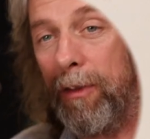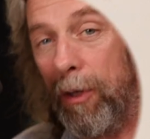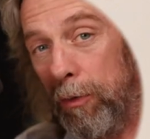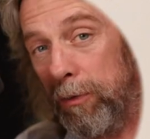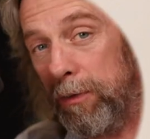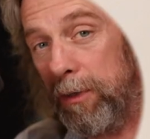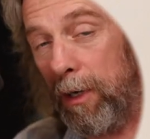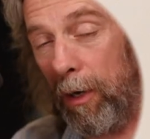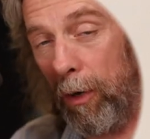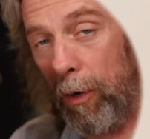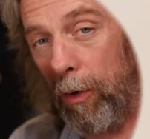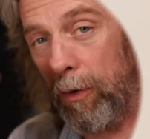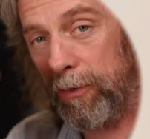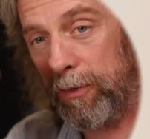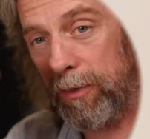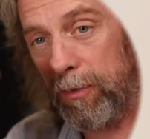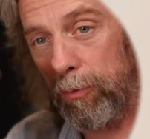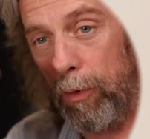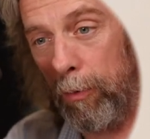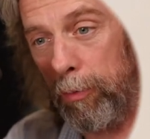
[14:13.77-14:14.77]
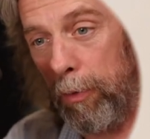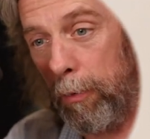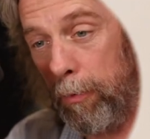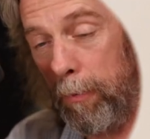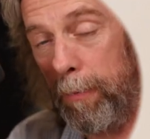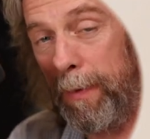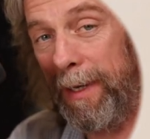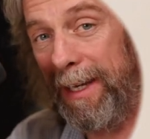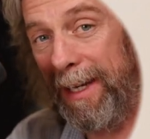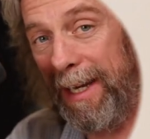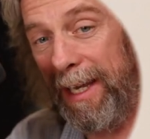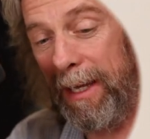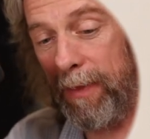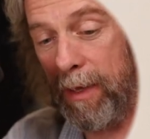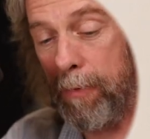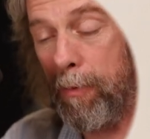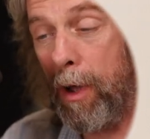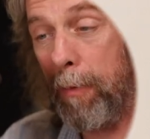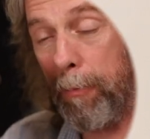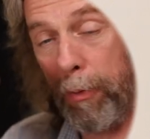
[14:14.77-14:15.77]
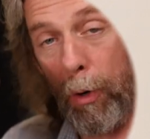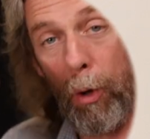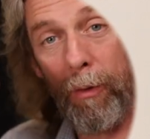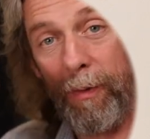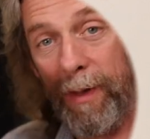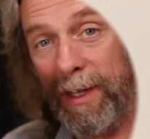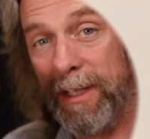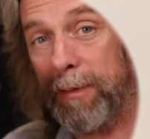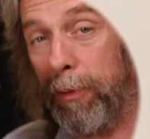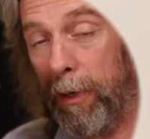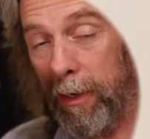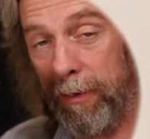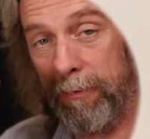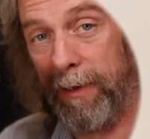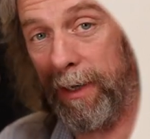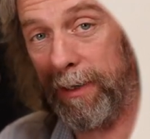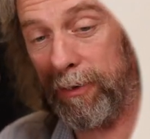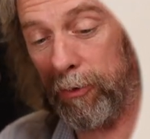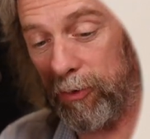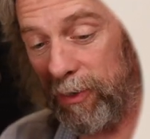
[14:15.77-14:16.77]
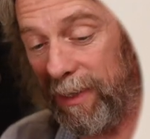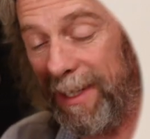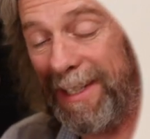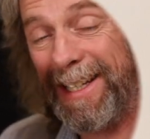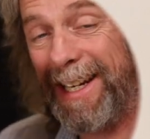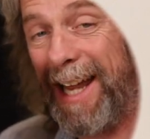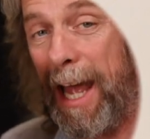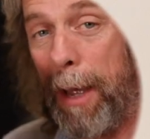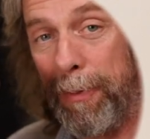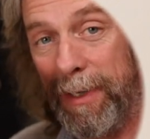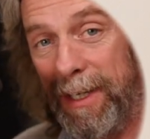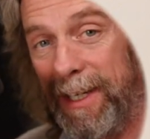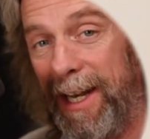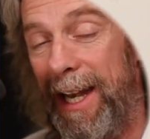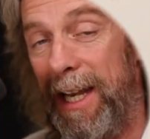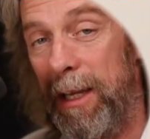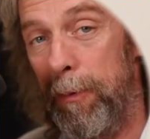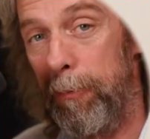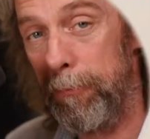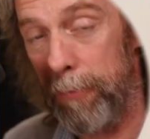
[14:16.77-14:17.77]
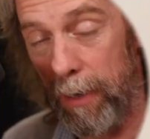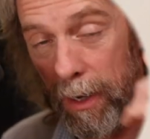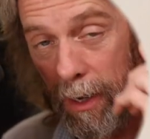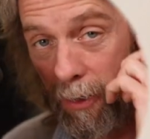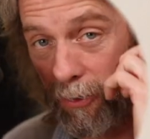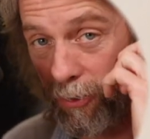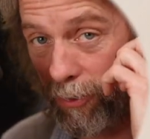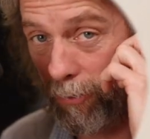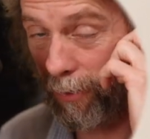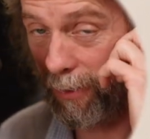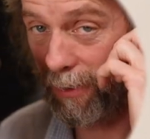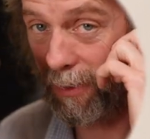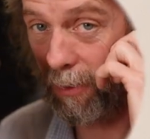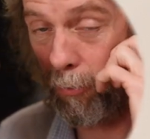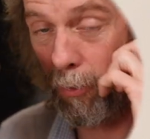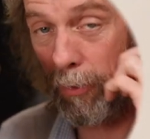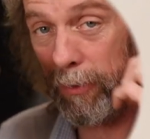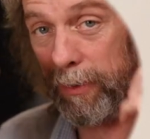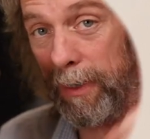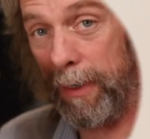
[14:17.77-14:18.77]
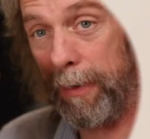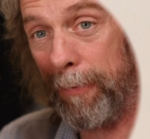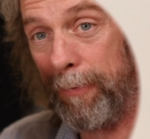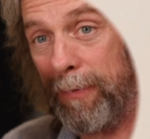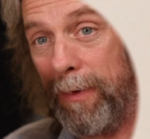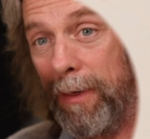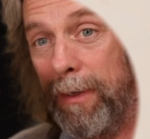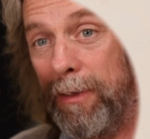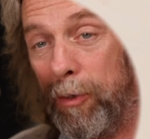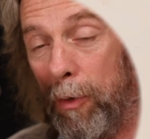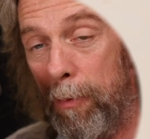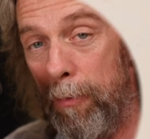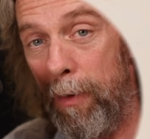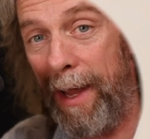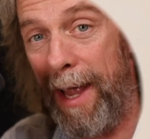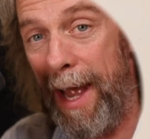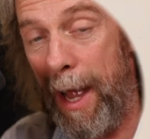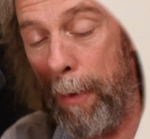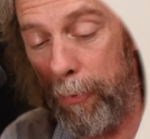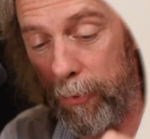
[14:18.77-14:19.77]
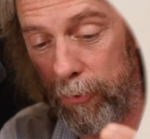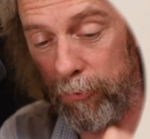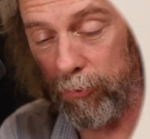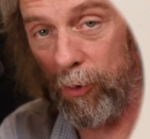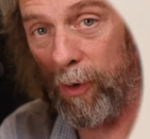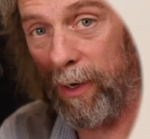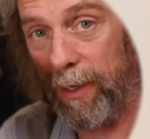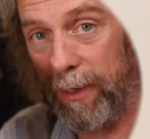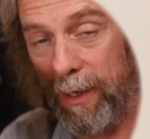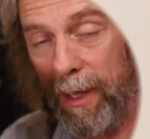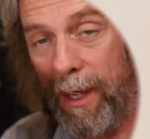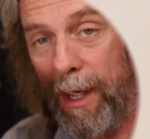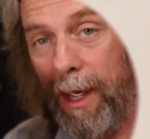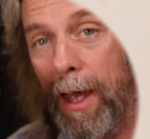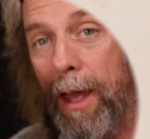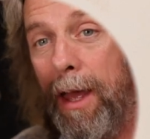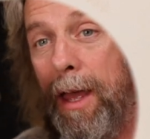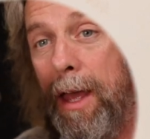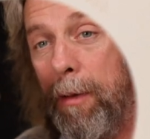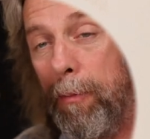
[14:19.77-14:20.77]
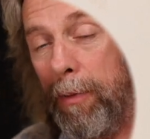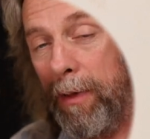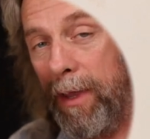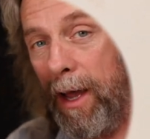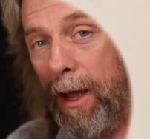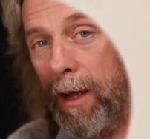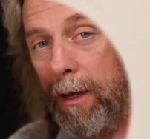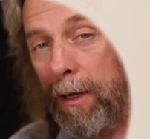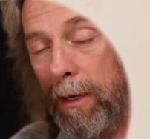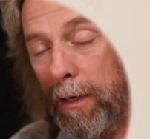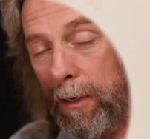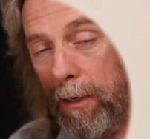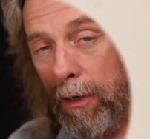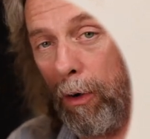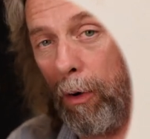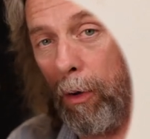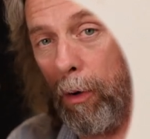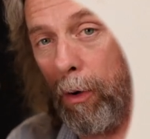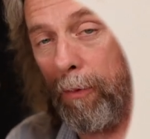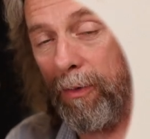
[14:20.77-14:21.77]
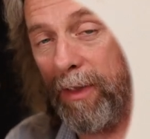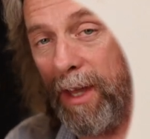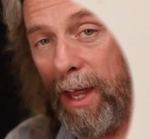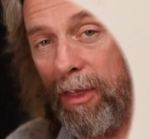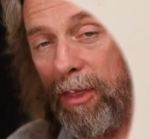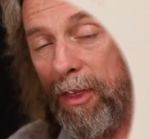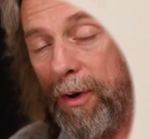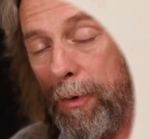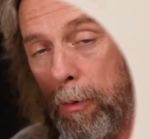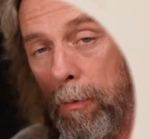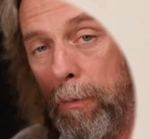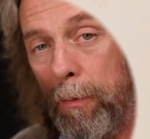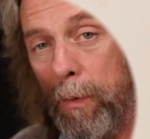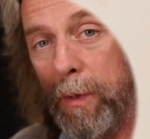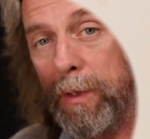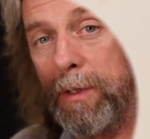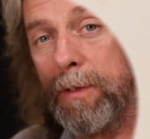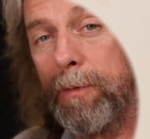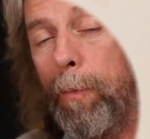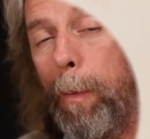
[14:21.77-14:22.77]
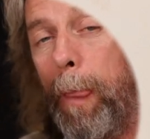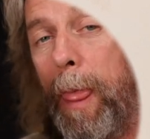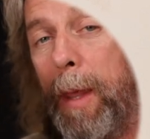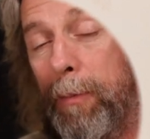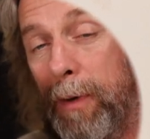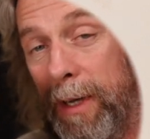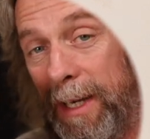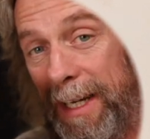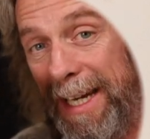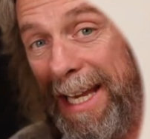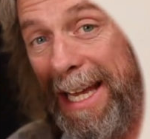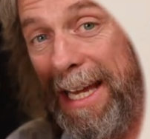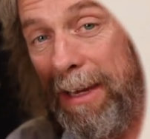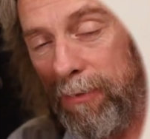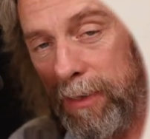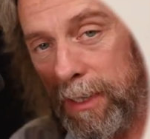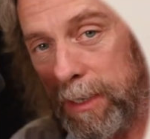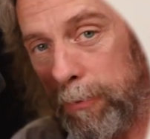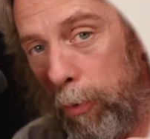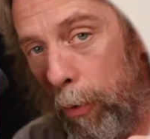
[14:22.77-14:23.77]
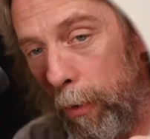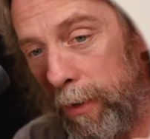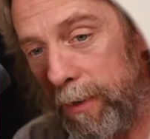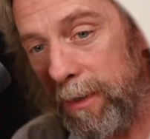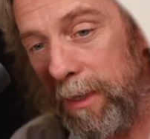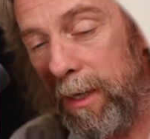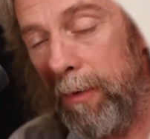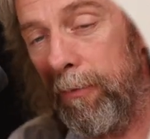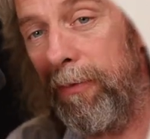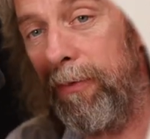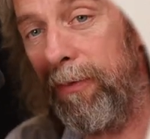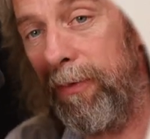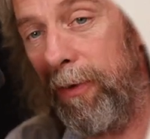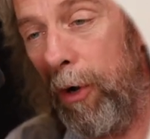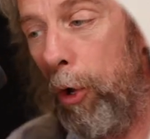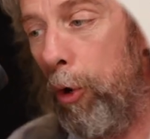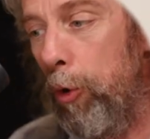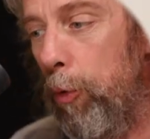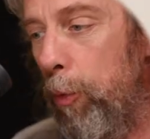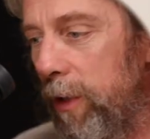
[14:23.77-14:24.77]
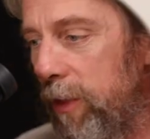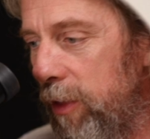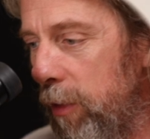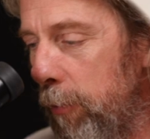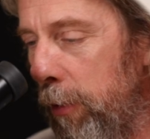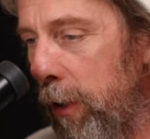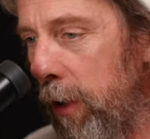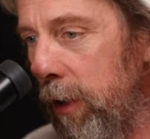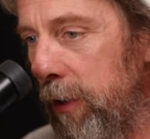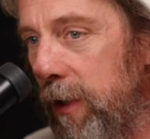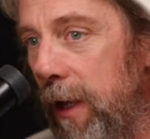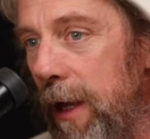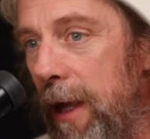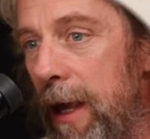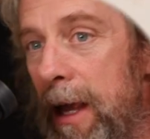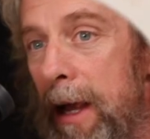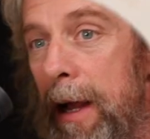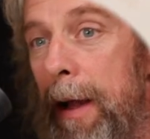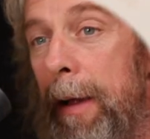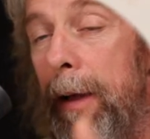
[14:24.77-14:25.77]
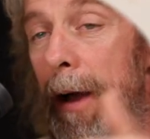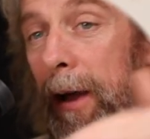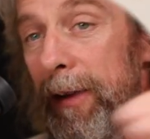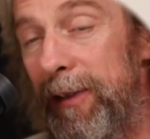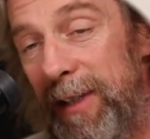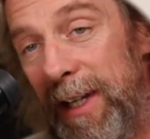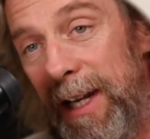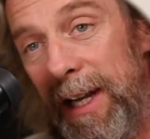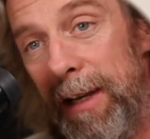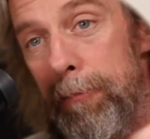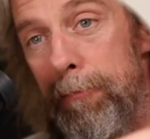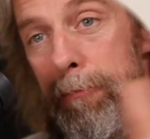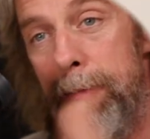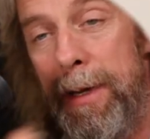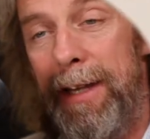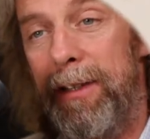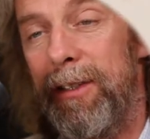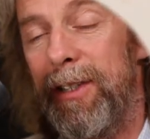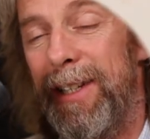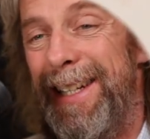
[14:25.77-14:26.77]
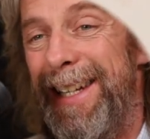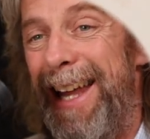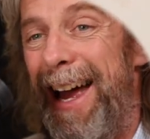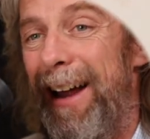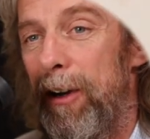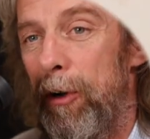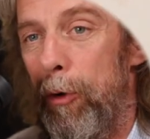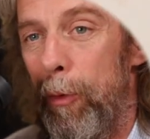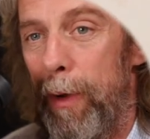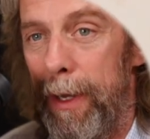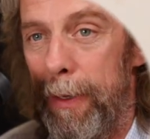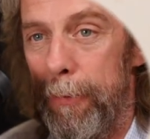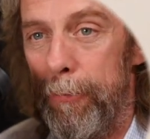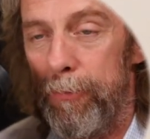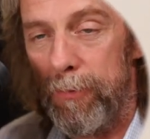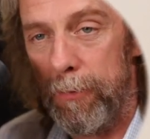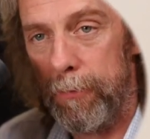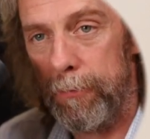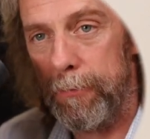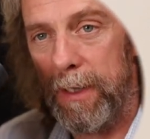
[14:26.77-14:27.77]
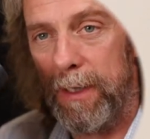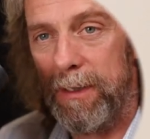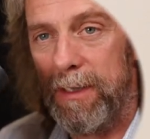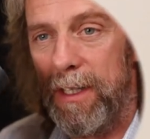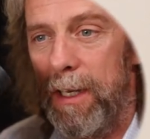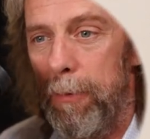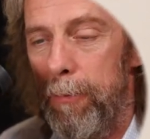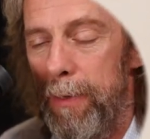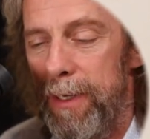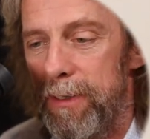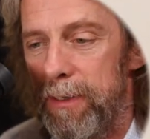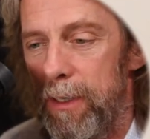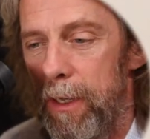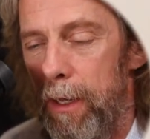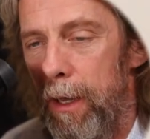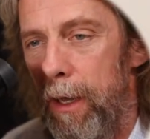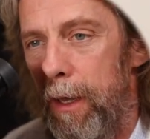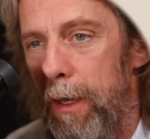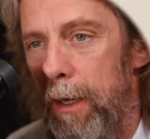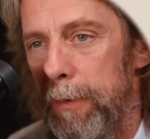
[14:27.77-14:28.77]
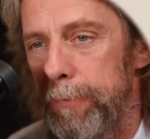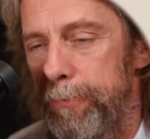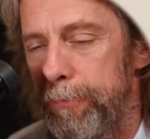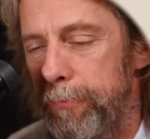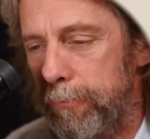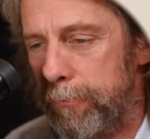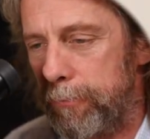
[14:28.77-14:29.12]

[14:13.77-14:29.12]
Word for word: Those clots will probably they might block this blood vessel. So this can happen in any artery in the body. So it might happen right there. But that clot, that thrombus, might leave this point and then flow with the blood until it meets a narrowing, until it meets a, a